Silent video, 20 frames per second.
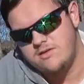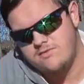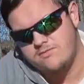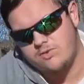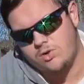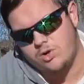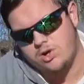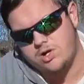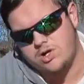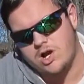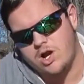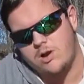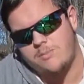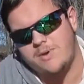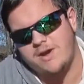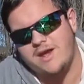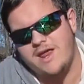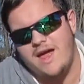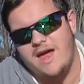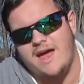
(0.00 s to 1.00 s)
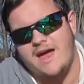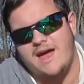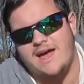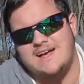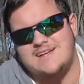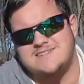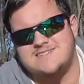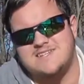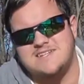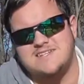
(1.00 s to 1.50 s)
fluorocarbon
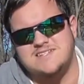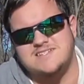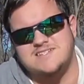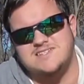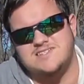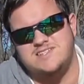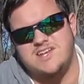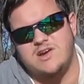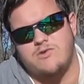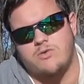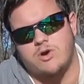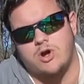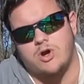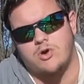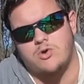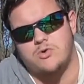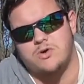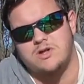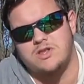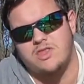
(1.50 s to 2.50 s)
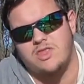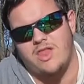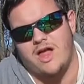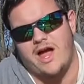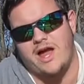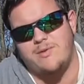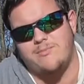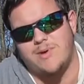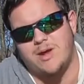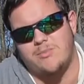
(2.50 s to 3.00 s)
has 0
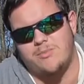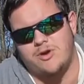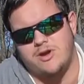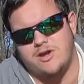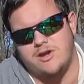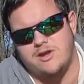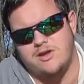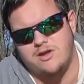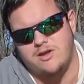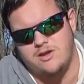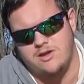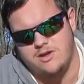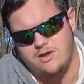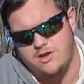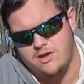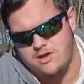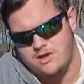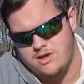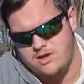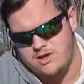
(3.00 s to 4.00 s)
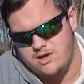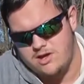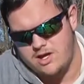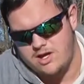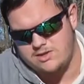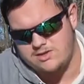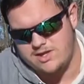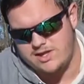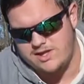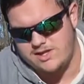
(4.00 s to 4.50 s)
line memory.
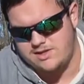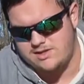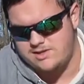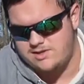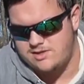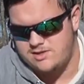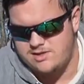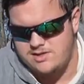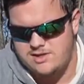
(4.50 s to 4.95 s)
Unlike